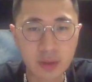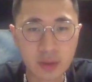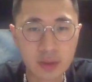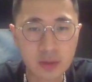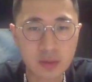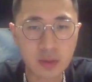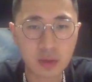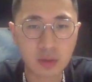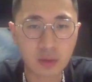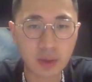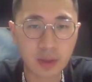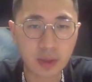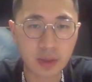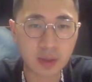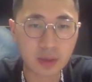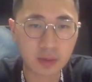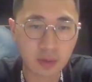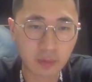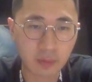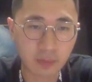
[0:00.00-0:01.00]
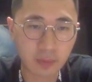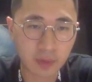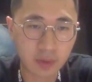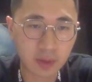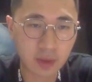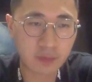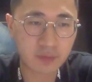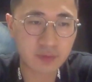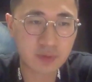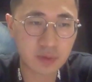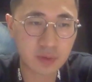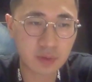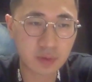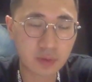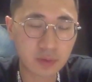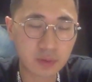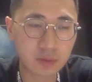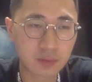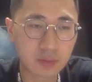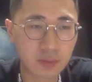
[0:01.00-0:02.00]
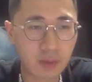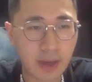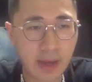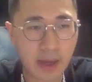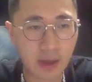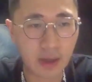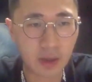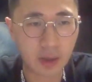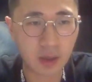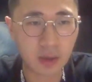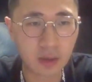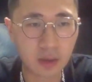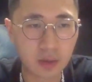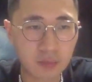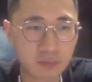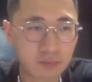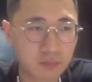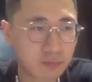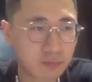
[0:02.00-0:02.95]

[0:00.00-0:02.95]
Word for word: so it gives you a